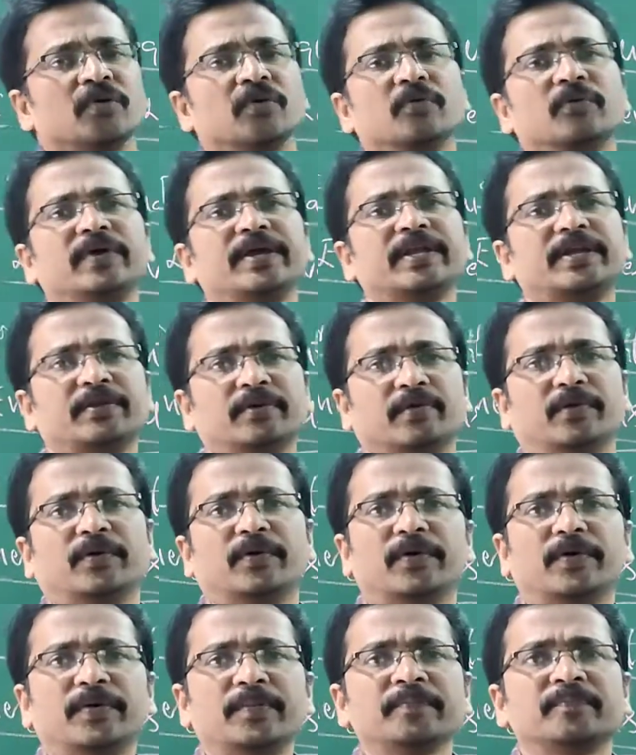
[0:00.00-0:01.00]
We
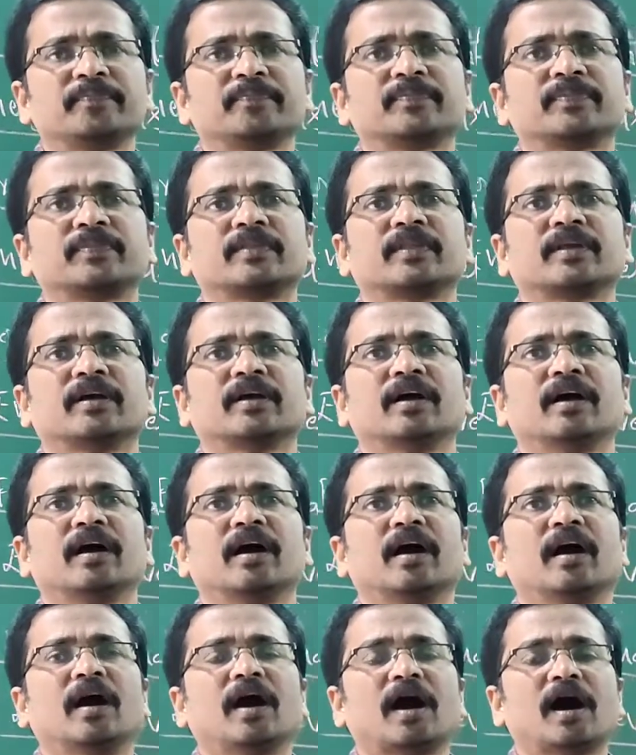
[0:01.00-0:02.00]
know
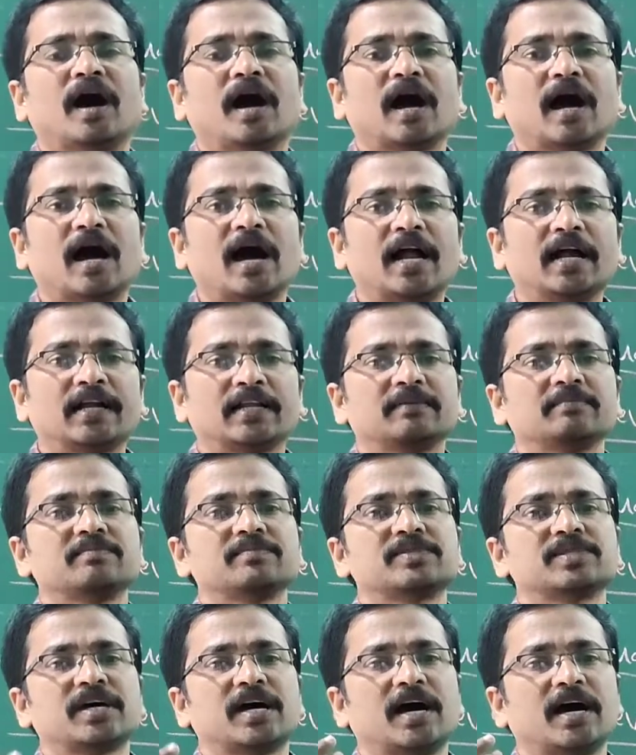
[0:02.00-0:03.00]

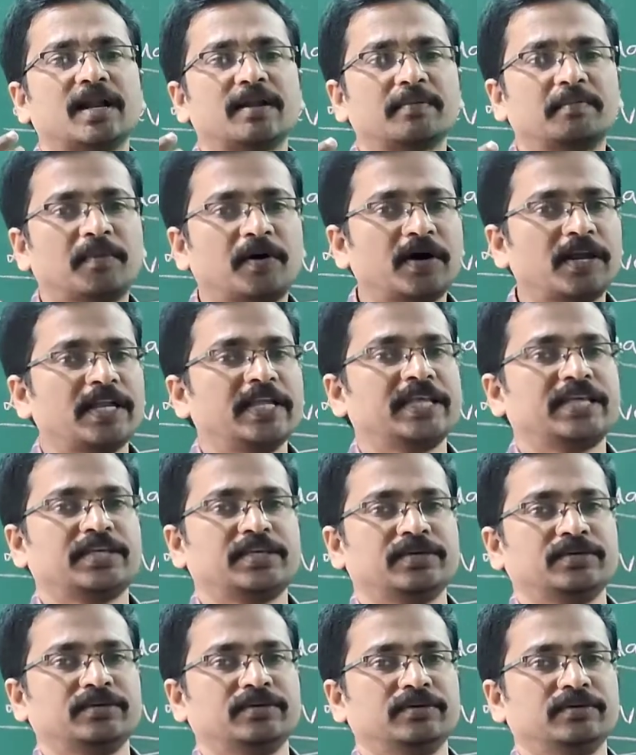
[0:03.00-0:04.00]
atoms or
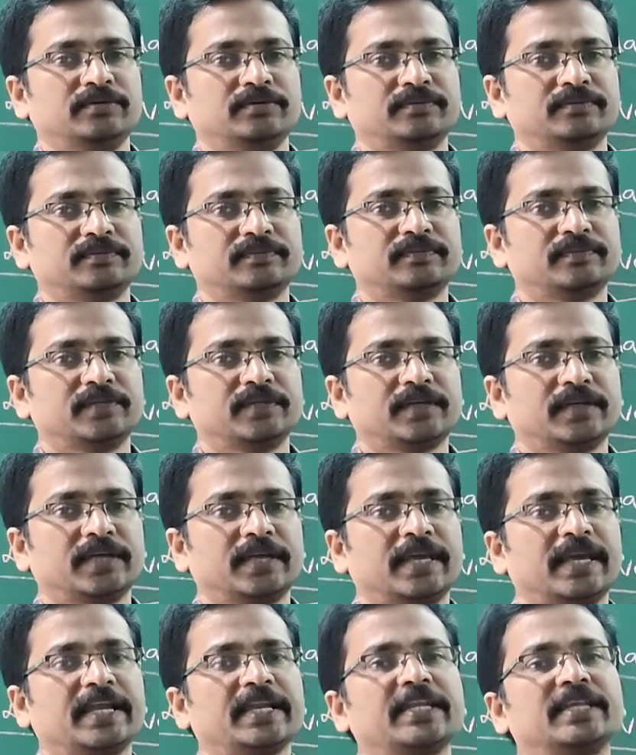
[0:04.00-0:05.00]
molecule
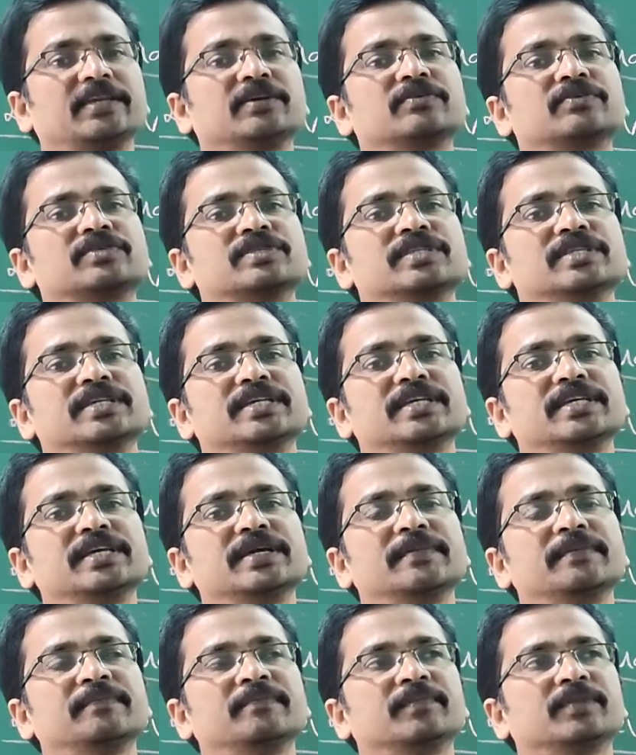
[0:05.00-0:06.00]
can give
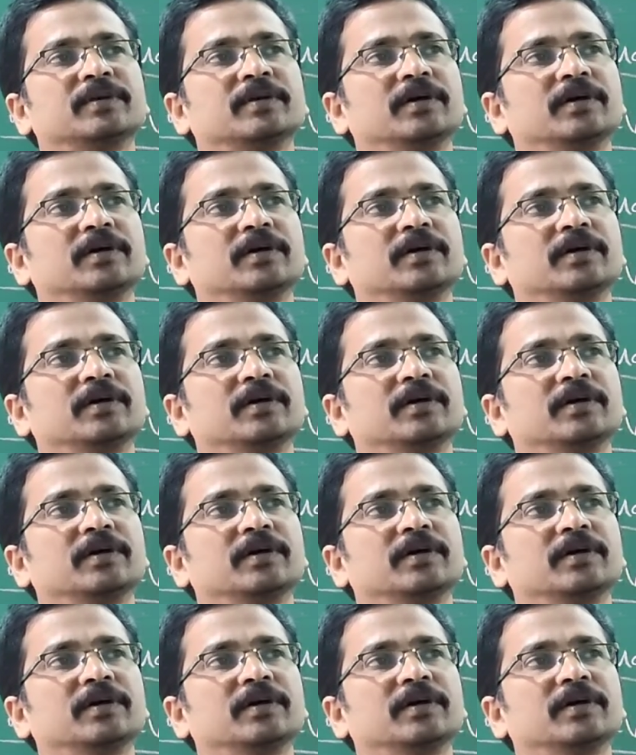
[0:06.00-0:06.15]
the